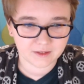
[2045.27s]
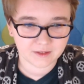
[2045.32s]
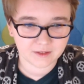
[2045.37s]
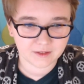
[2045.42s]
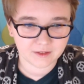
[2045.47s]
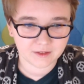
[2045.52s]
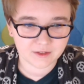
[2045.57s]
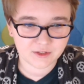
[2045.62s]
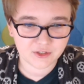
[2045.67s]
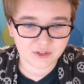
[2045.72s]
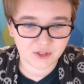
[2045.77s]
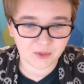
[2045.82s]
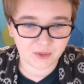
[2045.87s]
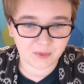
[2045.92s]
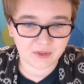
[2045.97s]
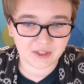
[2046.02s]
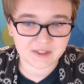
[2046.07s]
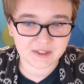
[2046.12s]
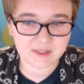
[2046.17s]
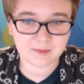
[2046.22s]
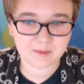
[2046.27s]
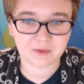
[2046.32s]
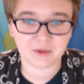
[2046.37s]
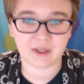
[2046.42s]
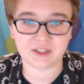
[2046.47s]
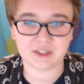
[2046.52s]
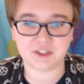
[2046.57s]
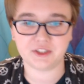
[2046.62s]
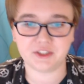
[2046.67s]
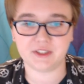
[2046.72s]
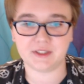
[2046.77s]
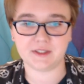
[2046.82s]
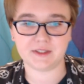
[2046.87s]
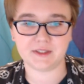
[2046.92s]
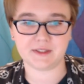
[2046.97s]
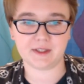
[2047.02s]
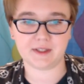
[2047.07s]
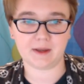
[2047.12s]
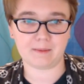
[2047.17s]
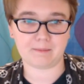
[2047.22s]
So we got some
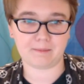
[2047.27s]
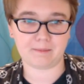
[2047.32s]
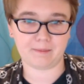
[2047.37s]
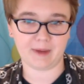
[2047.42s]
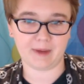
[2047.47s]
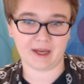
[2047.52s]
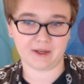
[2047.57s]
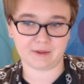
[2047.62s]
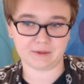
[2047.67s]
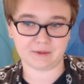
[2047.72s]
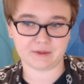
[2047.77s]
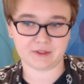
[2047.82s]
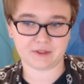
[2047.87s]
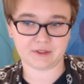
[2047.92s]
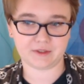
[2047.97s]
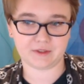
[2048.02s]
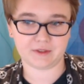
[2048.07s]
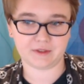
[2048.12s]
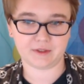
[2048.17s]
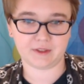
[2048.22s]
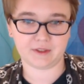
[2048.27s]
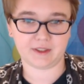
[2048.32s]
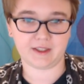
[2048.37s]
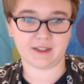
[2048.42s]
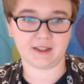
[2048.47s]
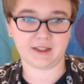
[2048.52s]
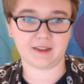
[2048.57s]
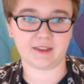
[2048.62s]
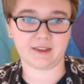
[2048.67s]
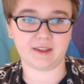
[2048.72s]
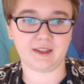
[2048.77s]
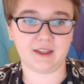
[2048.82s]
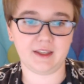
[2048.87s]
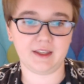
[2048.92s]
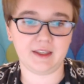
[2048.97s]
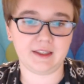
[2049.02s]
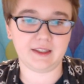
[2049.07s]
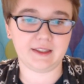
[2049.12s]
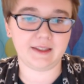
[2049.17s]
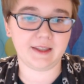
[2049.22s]
questions about
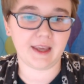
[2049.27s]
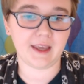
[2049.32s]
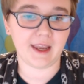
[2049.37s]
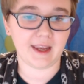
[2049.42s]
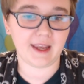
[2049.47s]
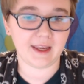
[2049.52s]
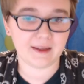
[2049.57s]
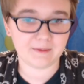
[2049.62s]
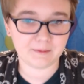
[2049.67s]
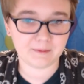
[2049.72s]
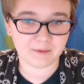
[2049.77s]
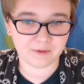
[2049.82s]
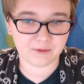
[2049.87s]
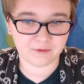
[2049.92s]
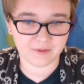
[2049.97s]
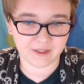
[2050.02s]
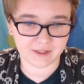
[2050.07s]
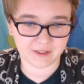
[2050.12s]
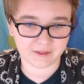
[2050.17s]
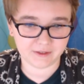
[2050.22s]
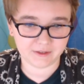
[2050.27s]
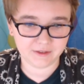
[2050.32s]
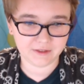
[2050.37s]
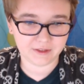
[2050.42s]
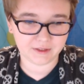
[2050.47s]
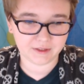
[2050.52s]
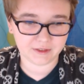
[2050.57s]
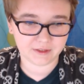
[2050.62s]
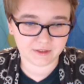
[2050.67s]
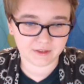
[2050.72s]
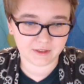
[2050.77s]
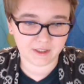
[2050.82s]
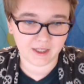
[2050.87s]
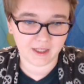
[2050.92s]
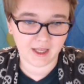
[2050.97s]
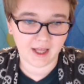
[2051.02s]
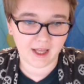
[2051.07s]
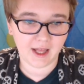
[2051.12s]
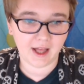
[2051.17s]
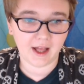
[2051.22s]
the game field.
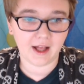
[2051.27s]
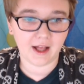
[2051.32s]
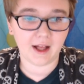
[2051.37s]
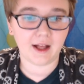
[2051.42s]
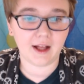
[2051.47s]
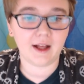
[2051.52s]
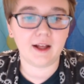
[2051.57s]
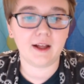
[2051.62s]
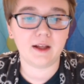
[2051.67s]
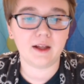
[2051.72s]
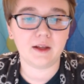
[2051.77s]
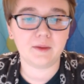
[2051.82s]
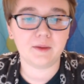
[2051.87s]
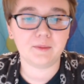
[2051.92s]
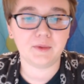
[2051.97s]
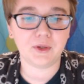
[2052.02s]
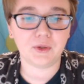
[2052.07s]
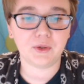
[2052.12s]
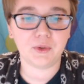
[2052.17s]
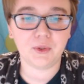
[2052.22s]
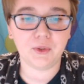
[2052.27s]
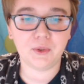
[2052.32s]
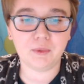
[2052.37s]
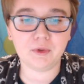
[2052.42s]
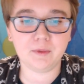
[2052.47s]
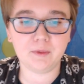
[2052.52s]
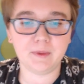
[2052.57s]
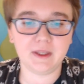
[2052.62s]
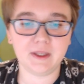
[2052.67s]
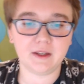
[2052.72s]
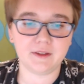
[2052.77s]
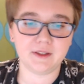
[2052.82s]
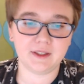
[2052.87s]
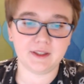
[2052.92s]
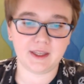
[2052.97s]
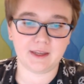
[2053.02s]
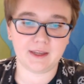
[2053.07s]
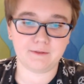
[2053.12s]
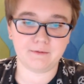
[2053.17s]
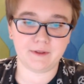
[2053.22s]
Who will be on the
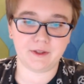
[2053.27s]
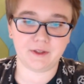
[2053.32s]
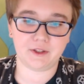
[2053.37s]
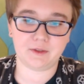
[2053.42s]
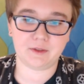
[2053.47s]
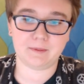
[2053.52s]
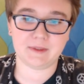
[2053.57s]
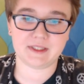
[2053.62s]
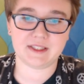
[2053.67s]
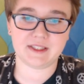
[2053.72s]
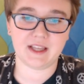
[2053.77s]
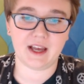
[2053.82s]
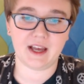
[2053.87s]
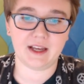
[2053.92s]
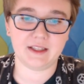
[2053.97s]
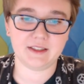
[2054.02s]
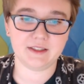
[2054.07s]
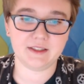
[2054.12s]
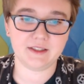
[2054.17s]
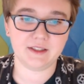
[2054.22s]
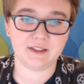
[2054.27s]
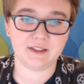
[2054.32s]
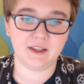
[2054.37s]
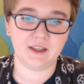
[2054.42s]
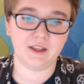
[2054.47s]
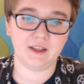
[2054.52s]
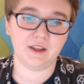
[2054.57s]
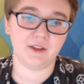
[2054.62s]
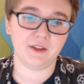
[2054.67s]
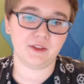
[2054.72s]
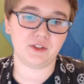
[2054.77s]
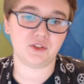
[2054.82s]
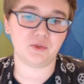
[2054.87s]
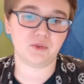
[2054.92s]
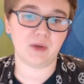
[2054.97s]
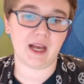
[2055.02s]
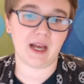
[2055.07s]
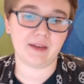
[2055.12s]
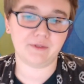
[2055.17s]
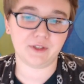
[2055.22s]
game field besides the
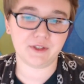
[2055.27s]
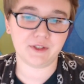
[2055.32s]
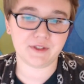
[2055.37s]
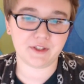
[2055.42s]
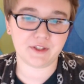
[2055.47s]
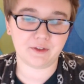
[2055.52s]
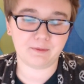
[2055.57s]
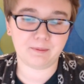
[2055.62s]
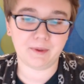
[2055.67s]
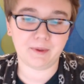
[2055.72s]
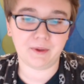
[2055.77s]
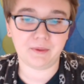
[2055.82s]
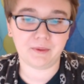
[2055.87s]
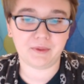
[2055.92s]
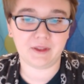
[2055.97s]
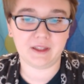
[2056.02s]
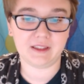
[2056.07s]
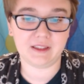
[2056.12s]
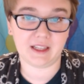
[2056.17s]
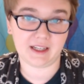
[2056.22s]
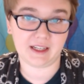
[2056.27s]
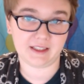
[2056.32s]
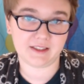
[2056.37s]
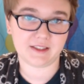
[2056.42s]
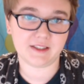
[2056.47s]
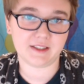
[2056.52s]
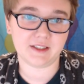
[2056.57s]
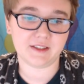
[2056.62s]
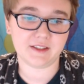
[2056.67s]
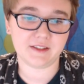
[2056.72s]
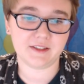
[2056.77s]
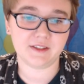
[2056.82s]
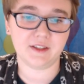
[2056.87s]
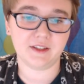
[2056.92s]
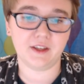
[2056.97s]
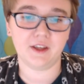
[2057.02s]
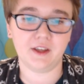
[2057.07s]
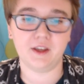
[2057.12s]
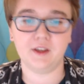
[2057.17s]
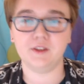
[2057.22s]
drivers of both alliances?
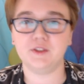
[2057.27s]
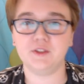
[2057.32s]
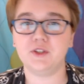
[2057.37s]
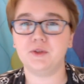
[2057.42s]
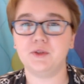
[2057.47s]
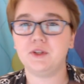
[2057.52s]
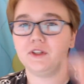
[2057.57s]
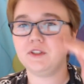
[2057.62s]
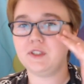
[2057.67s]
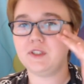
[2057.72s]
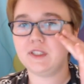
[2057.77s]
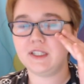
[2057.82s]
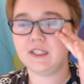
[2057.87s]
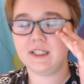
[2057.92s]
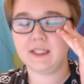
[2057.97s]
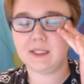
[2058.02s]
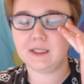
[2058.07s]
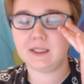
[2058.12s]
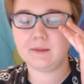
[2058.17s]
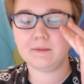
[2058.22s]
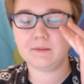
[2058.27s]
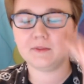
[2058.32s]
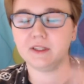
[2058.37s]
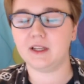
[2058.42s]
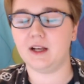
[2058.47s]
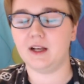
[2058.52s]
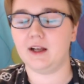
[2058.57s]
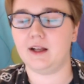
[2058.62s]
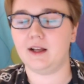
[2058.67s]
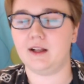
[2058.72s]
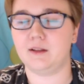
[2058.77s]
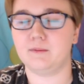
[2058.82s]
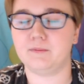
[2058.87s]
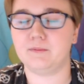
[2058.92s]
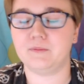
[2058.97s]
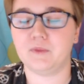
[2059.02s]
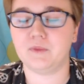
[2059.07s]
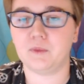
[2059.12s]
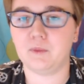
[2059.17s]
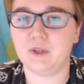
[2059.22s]
So your team,
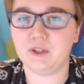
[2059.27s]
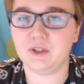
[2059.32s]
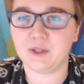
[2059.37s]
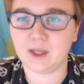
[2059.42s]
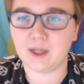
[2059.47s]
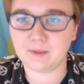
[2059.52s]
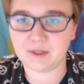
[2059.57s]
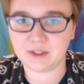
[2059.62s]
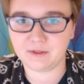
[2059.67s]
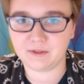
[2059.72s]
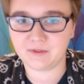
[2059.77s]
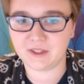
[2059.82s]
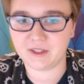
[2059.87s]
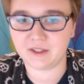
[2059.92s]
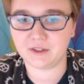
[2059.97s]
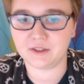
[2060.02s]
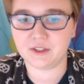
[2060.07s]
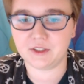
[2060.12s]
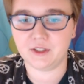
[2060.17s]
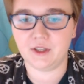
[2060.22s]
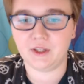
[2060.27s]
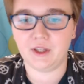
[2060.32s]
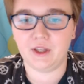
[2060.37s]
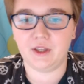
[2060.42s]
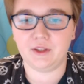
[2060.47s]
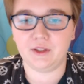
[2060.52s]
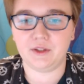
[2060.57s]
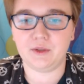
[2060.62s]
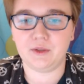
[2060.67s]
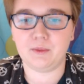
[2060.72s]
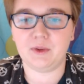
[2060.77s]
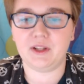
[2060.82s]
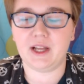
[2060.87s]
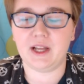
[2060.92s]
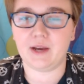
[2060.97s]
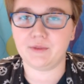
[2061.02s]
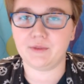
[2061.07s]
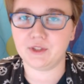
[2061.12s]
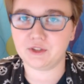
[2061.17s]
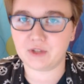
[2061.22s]
when you come to the field, you will
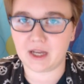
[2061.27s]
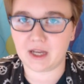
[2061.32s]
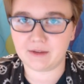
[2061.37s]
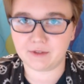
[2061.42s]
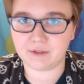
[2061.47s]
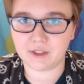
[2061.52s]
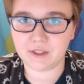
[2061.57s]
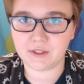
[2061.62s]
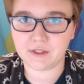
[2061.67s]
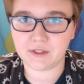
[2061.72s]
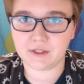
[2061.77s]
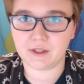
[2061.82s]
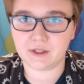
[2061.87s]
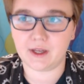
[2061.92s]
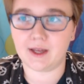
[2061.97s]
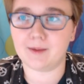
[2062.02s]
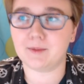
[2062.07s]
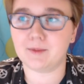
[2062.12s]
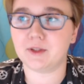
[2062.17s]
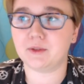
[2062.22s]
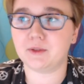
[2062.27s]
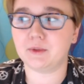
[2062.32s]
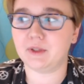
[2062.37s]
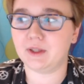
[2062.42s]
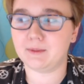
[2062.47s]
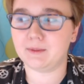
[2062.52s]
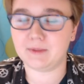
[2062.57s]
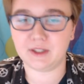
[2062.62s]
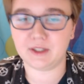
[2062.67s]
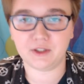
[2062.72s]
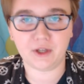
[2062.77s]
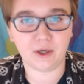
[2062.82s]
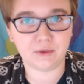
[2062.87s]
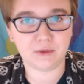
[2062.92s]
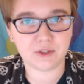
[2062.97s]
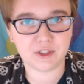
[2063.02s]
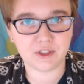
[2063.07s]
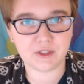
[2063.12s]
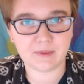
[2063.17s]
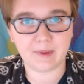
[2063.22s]
have the drivers. There can be a
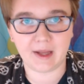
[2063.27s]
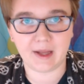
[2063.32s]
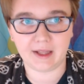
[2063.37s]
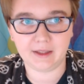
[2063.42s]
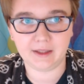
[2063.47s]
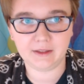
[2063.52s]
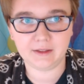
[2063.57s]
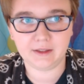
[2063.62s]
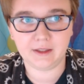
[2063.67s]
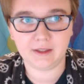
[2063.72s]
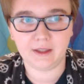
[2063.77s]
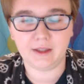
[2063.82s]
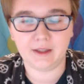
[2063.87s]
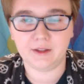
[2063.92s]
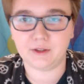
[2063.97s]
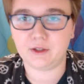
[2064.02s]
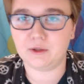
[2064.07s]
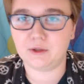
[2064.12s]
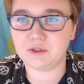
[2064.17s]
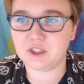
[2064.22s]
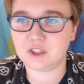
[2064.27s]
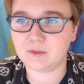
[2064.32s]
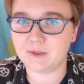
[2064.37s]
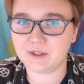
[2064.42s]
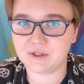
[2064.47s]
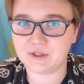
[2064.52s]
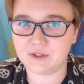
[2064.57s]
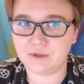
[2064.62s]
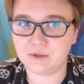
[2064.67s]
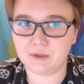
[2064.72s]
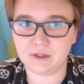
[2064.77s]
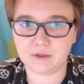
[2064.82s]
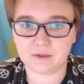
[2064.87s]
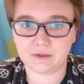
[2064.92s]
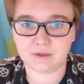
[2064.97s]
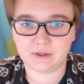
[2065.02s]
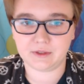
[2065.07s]
coach as well. The coach can be a student.